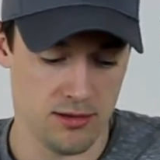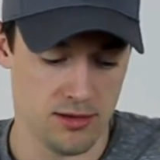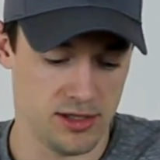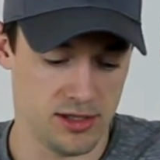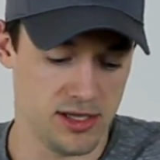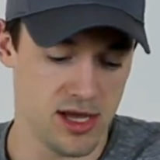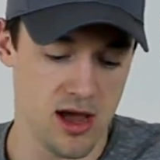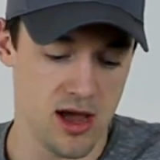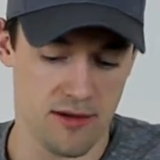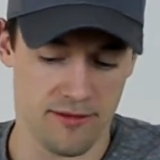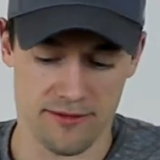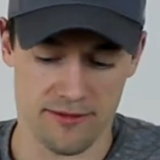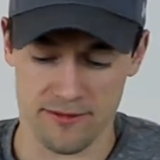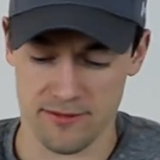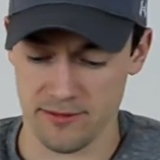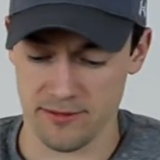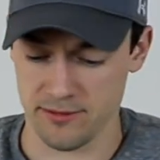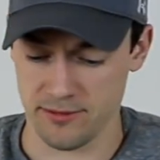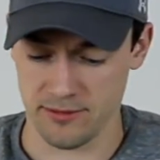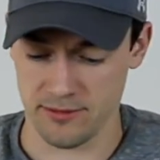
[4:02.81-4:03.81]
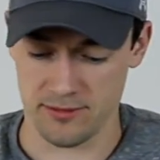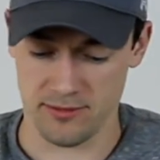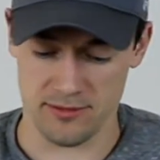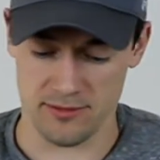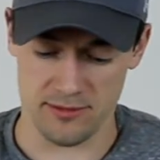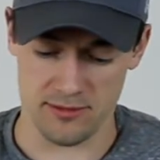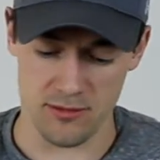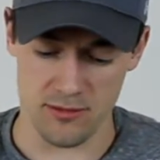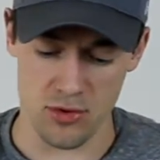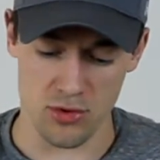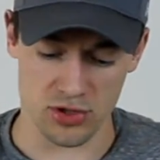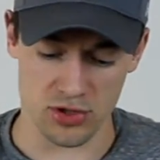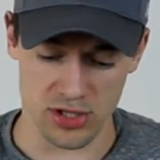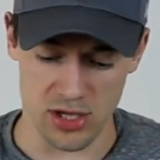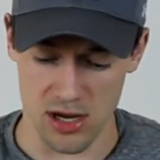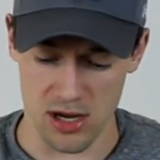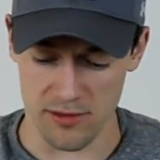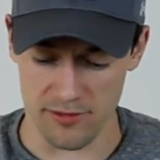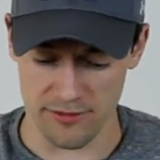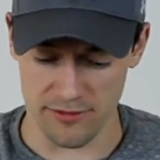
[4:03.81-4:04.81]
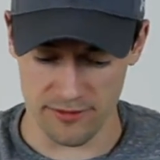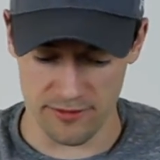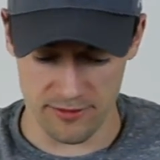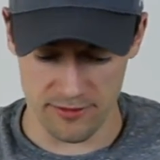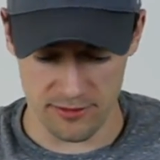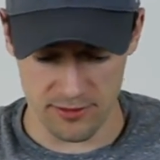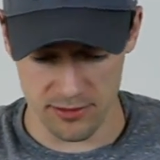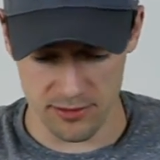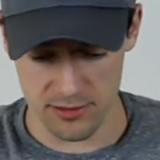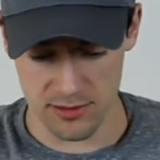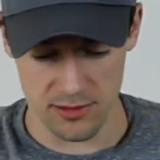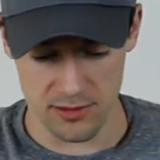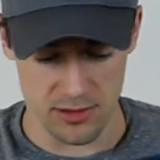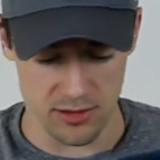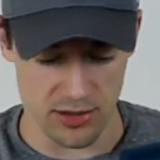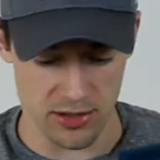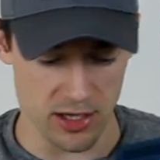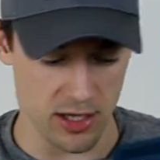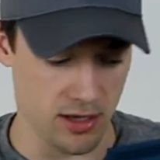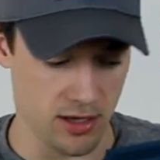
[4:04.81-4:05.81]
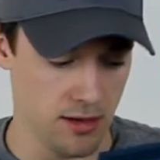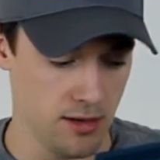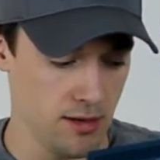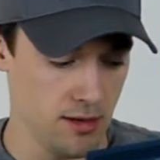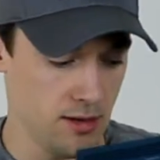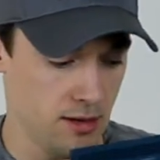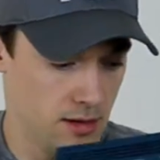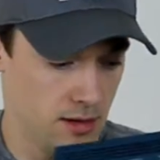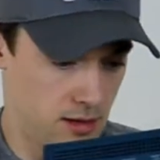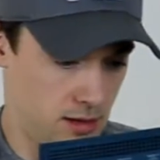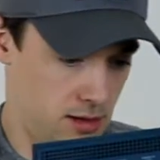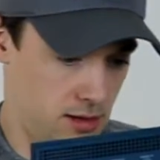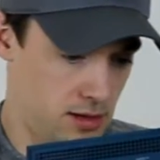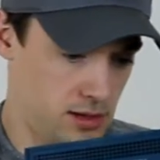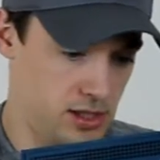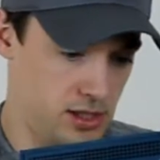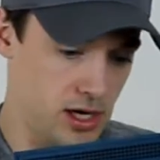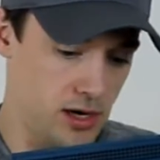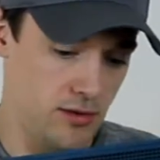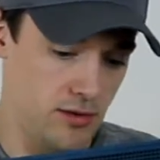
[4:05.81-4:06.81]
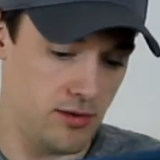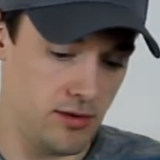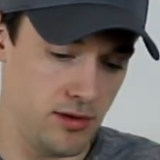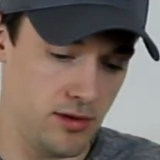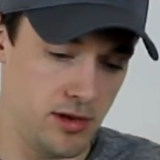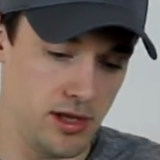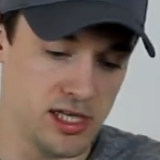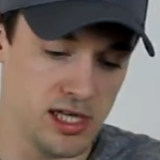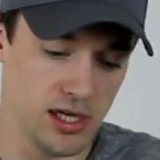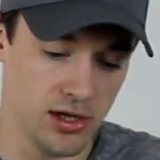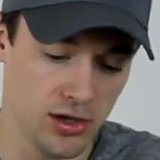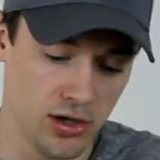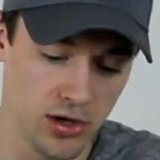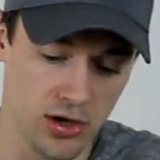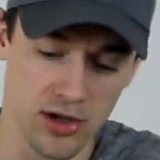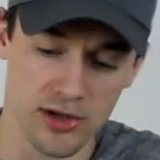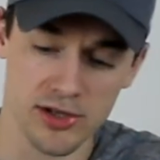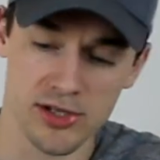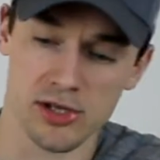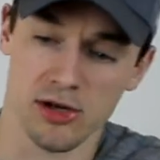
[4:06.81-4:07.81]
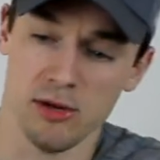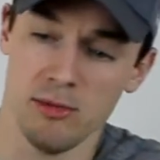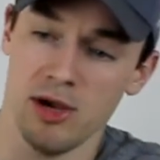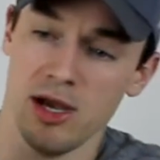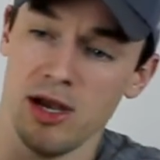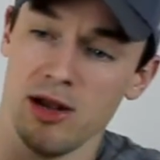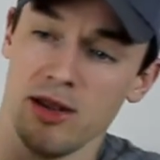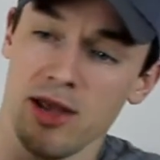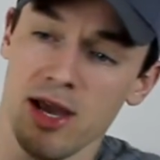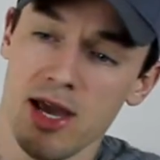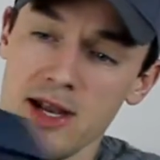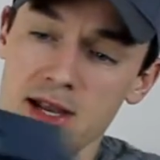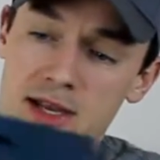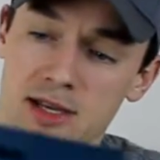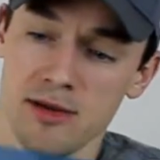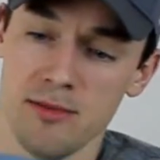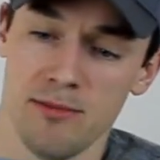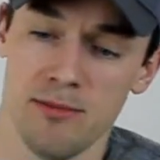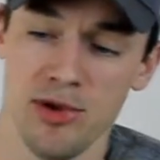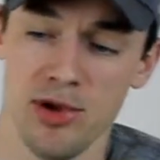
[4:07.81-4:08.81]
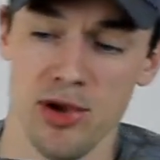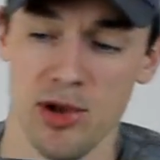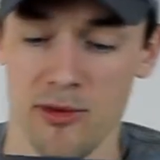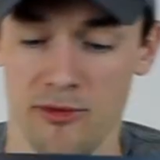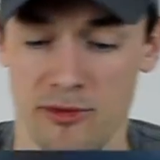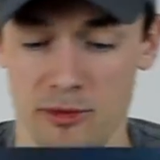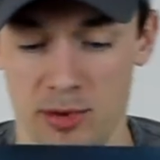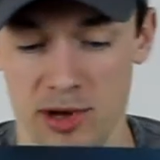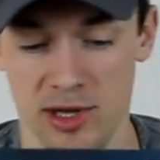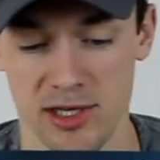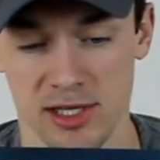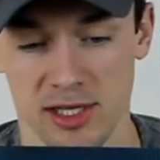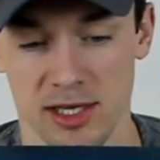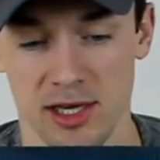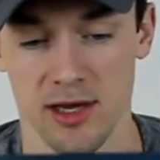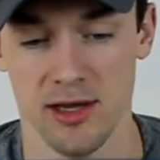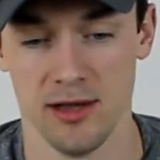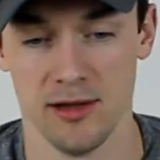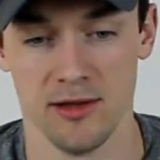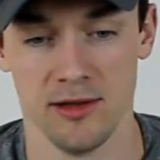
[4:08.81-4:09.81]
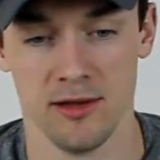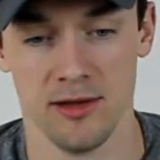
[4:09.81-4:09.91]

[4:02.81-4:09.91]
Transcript: Stuff, more stuff. Okay, so let's look at the console, man. That is a beautiful piece of kit.